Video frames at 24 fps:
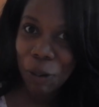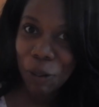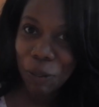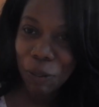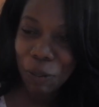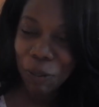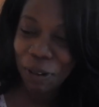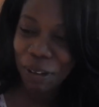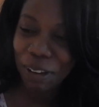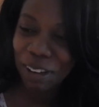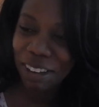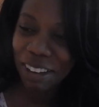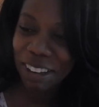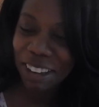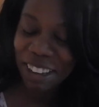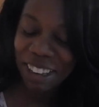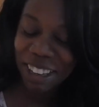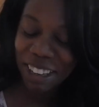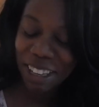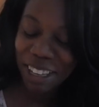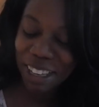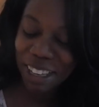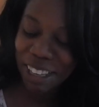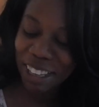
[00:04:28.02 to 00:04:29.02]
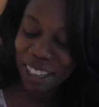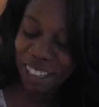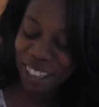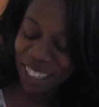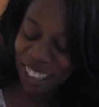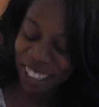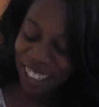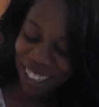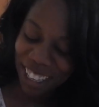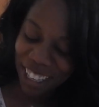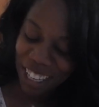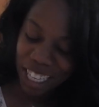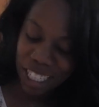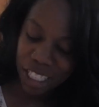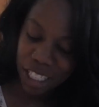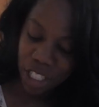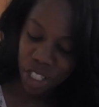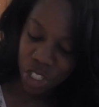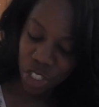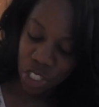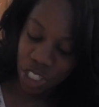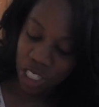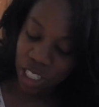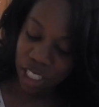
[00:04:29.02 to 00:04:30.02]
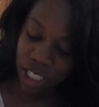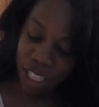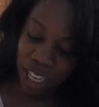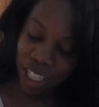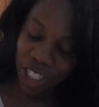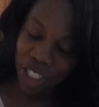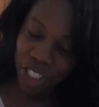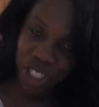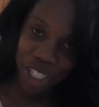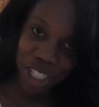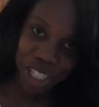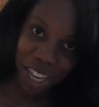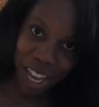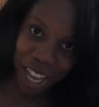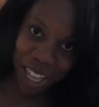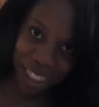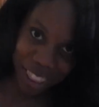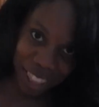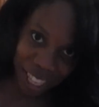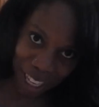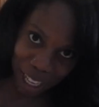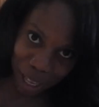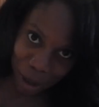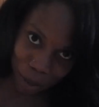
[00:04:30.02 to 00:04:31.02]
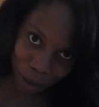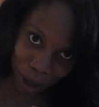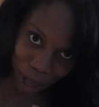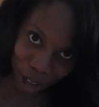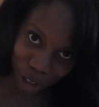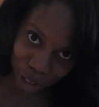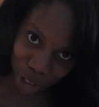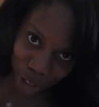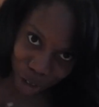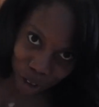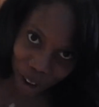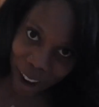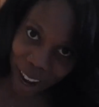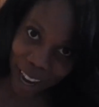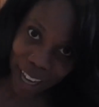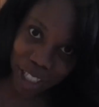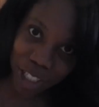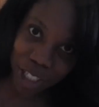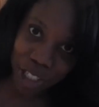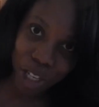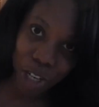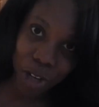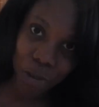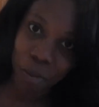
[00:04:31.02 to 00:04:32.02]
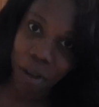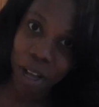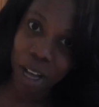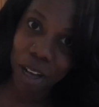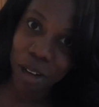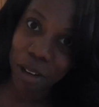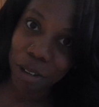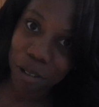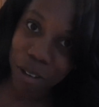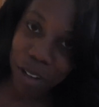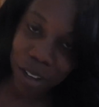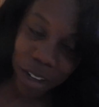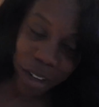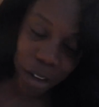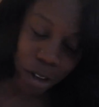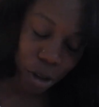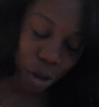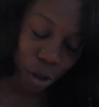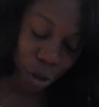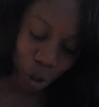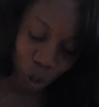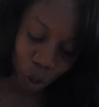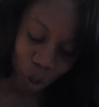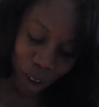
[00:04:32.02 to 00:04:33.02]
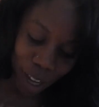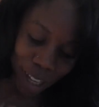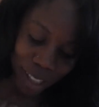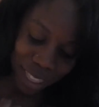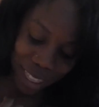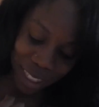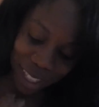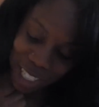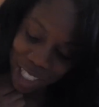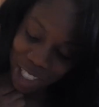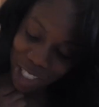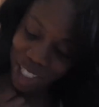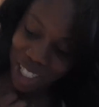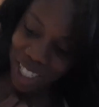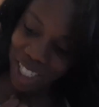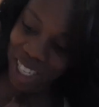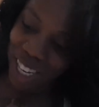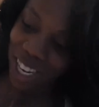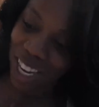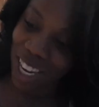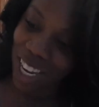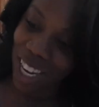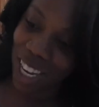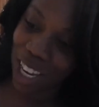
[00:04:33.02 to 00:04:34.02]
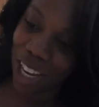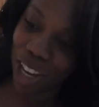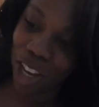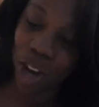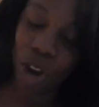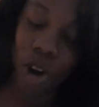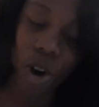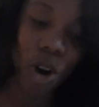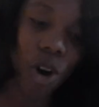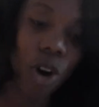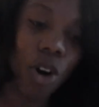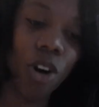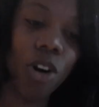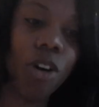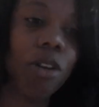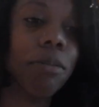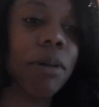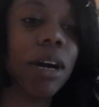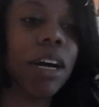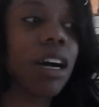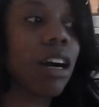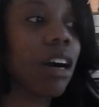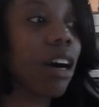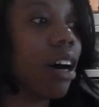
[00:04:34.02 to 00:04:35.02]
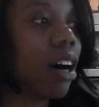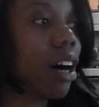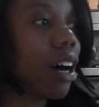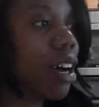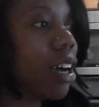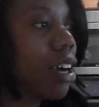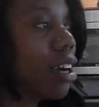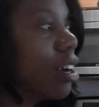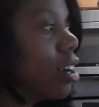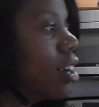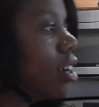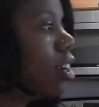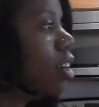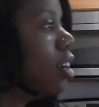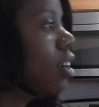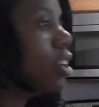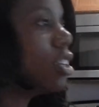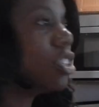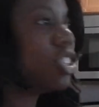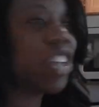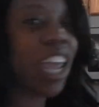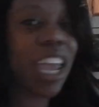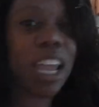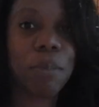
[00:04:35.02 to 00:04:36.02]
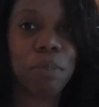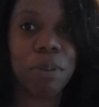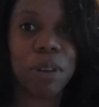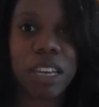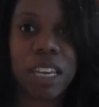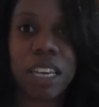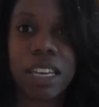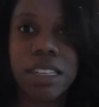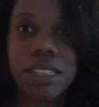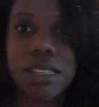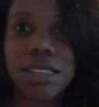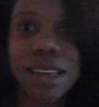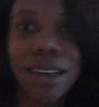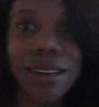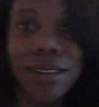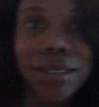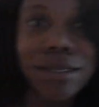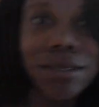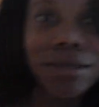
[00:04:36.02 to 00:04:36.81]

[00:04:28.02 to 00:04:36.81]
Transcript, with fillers: Ooh, did she say she not thinking about trash no more? Oh, I think she did. Oh my God. Check, please.